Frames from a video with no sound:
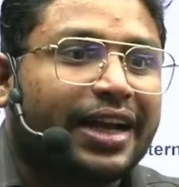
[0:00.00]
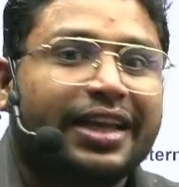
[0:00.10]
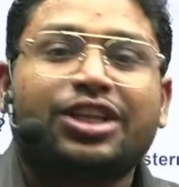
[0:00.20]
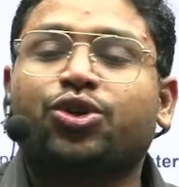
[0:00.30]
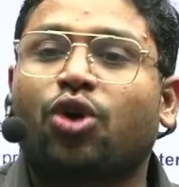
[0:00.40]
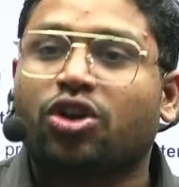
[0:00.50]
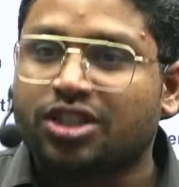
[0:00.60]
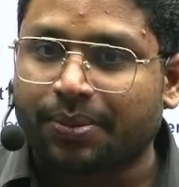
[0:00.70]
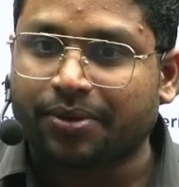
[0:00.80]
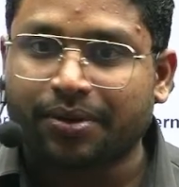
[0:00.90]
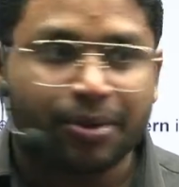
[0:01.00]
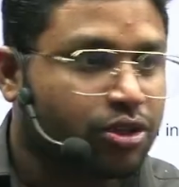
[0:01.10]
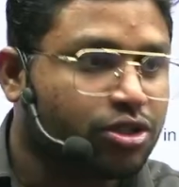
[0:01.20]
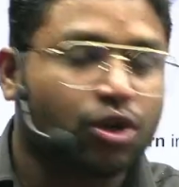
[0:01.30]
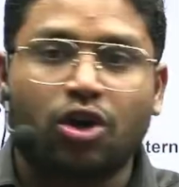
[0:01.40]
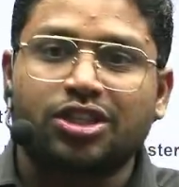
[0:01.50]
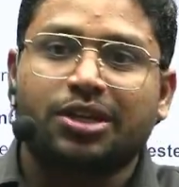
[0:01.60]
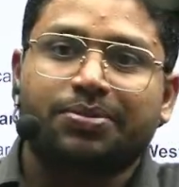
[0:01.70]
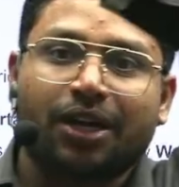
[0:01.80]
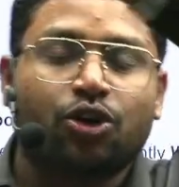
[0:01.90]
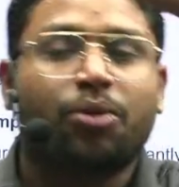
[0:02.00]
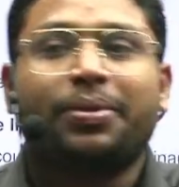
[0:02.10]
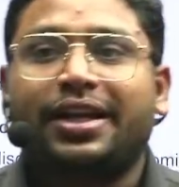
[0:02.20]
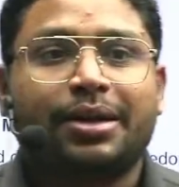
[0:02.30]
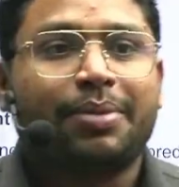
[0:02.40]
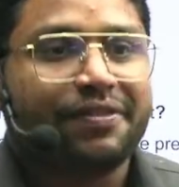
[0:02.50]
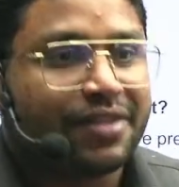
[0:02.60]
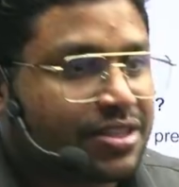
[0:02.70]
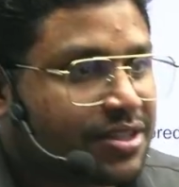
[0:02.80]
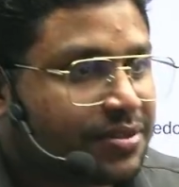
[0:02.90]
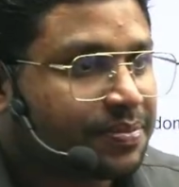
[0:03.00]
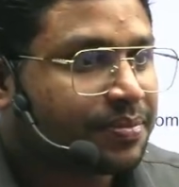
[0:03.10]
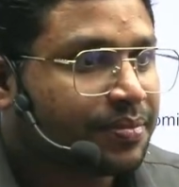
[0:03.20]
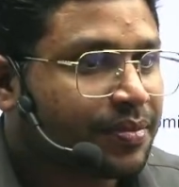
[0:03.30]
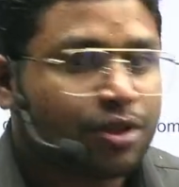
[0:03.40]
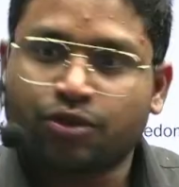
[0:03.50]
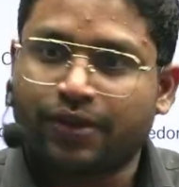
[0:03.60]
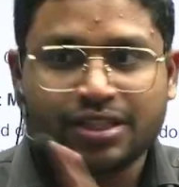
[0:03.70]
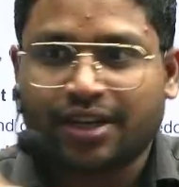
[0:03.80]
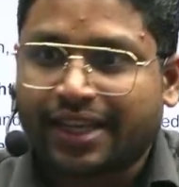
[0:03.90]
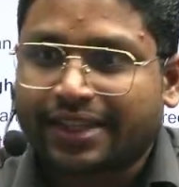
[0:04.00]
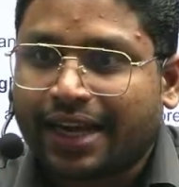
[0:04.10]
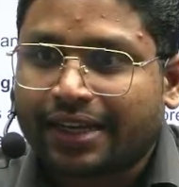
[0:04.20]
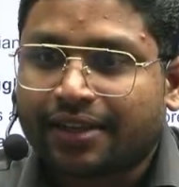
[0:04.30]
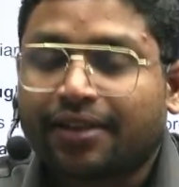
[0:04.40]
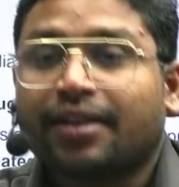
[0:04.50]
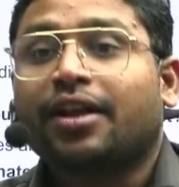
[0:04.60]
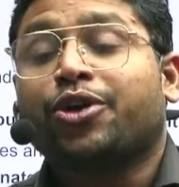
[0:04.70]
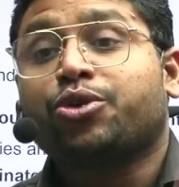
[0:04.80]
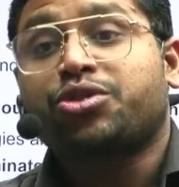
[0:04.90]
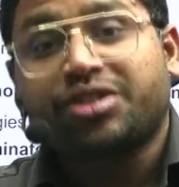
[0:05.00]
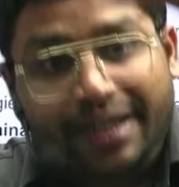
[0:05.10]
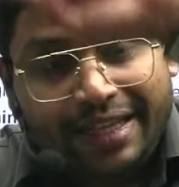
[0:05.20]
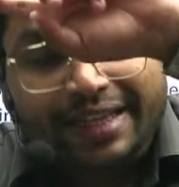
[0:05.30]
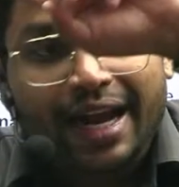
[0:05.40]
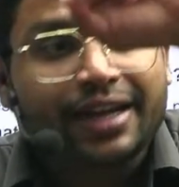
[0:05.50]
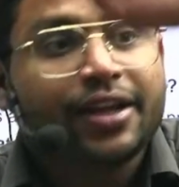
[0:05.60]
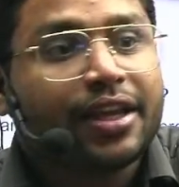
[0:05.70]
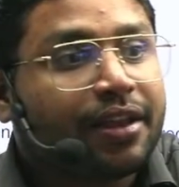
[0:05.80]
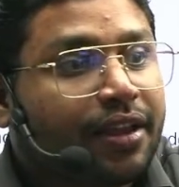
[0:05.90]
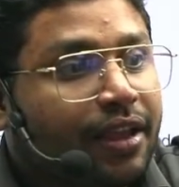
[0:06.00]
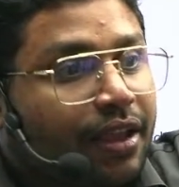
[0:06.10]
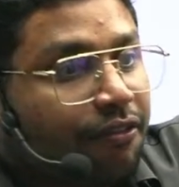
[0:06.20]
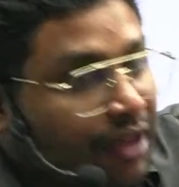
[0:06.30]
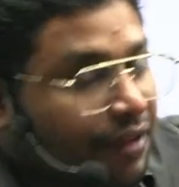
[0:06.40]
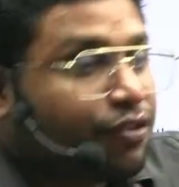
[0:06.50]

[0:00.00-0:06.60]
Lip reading: each concept, because the concepts are dominated by West. So we are studying that. To study that, we have to